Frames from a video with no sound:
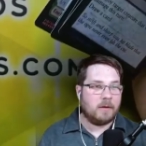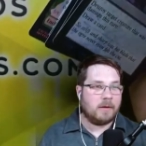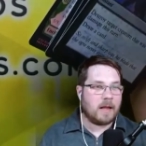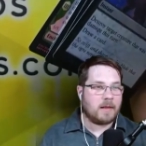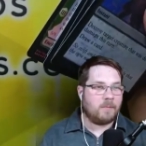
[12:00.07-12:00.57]

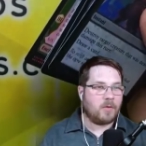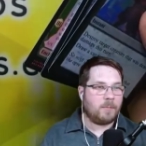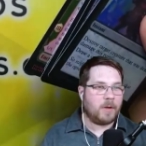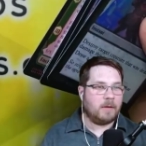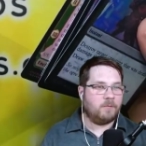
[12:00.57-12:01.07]
hit that thumbs
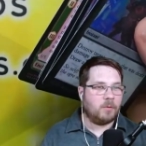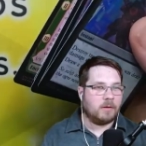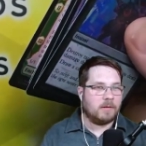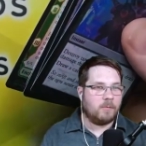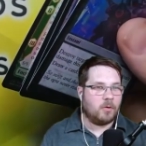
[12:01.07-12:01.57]
up button. If you
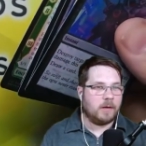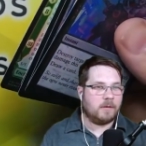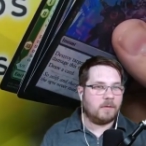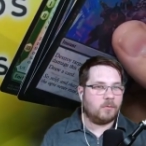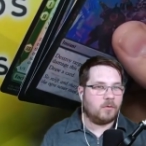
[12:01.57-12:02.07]
want to see more,
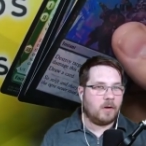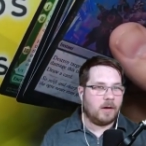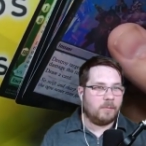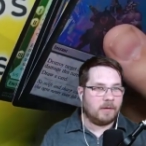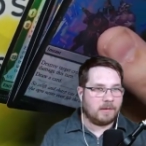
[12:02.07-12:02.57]
hit
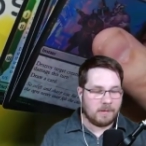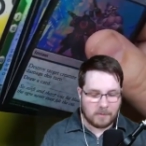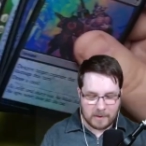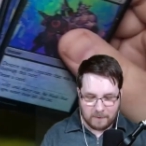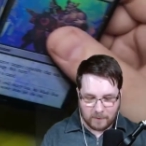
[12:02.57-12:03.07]
subscribe. Let's see
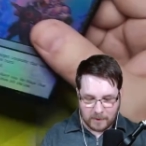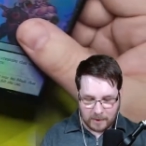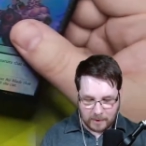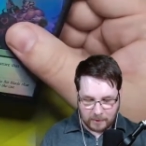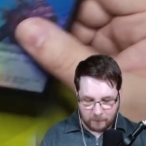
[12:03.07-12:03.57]
what David
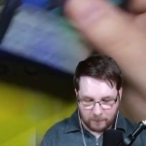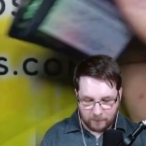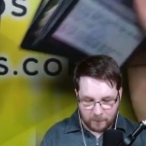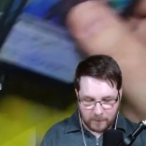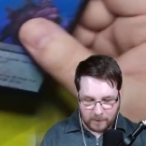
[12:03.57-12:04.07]
got. We
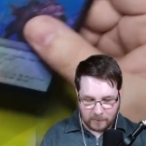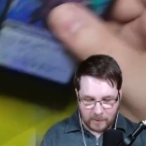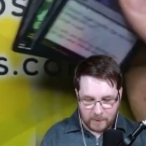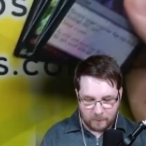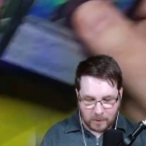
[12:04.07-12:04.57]
film these
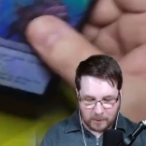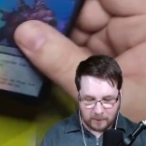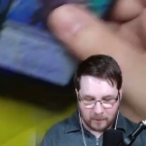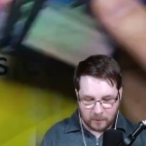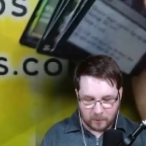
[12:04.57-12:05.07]
live
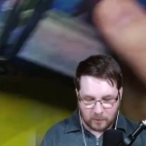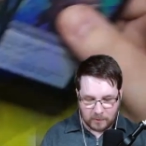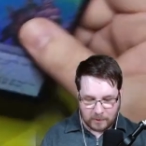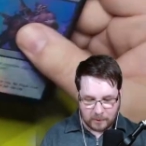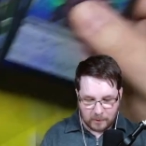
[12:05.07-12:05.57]
Mondays and Thursdays,
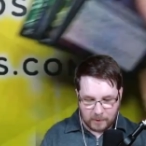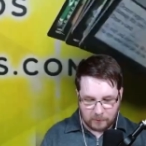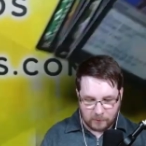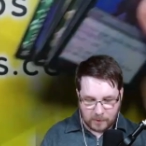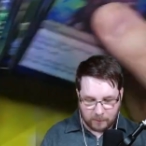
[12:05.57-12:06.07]
eight thirty
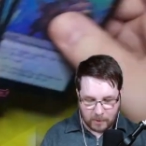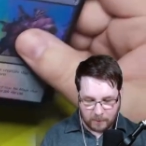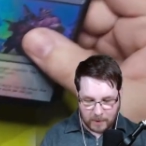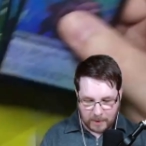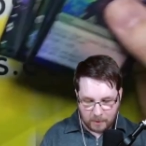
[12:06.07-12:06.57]
Eastern Time.
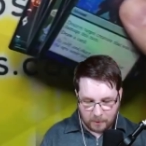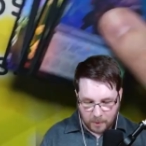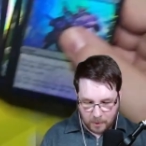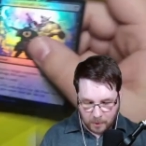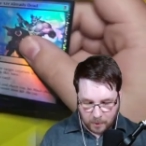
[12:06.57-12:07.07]
Come hang out.
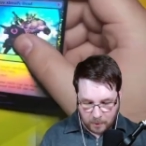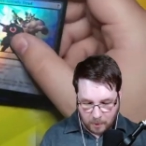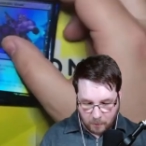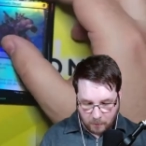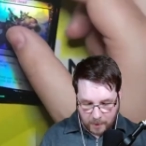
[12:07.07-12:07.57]

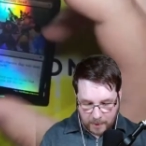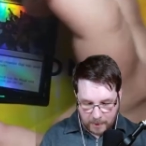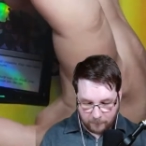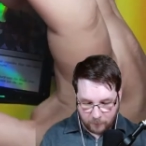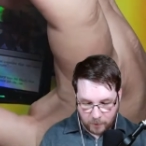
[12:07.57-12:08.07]
No
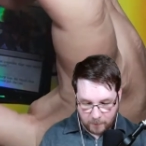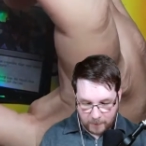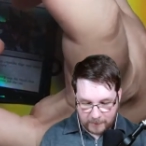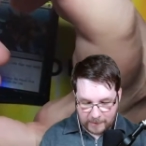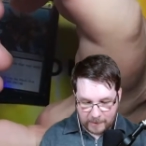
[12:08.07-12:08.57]
way. Foil
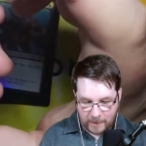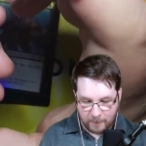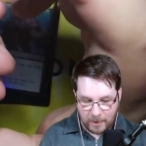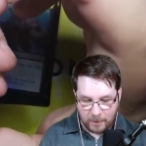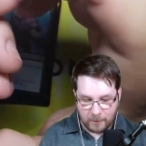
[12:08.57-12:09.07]
Mythic
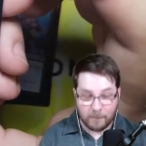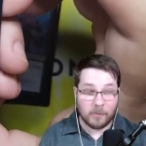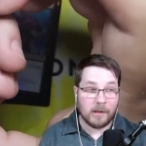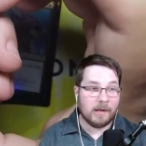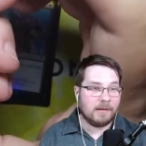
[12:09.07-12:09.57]
Tamiyo
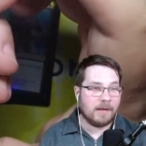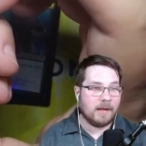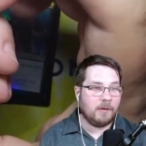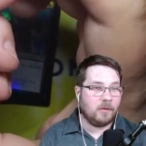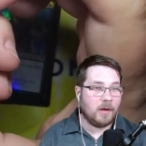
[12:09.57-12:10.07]
completed
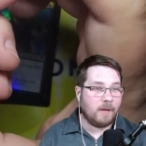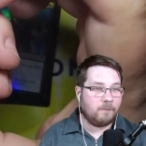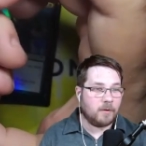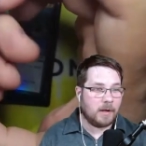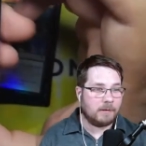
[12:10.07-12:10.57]
Sage. Not
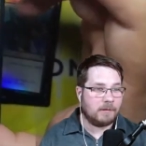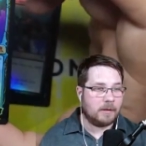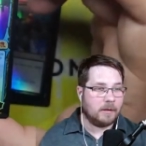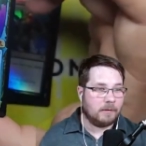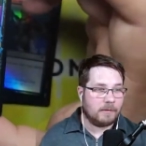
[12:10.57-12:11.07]

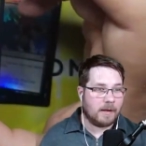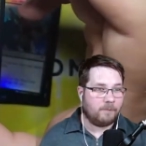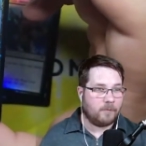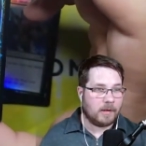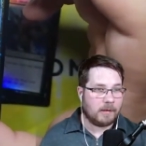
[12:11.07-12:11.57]
Phyrexian. It's
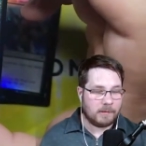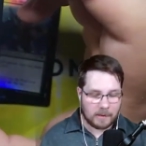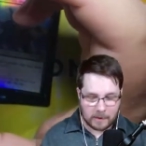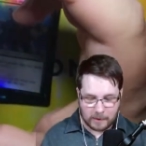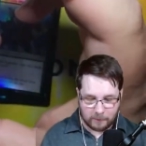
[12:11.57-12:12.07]
not
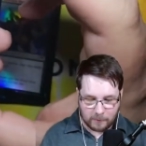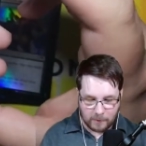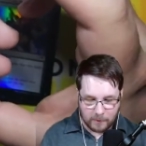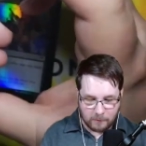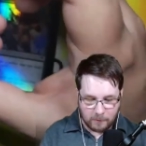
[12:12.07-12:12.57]
Phyrexian, guys.
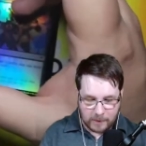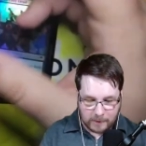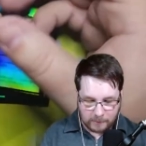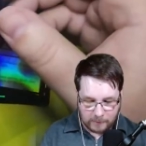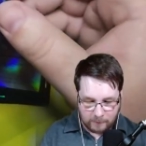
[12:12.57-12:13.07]
We'll get
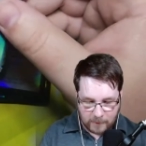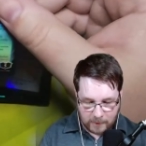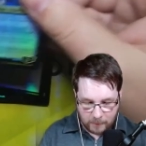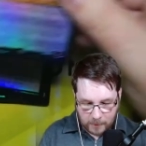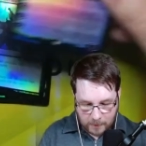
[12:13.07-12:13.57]
that sleeved up.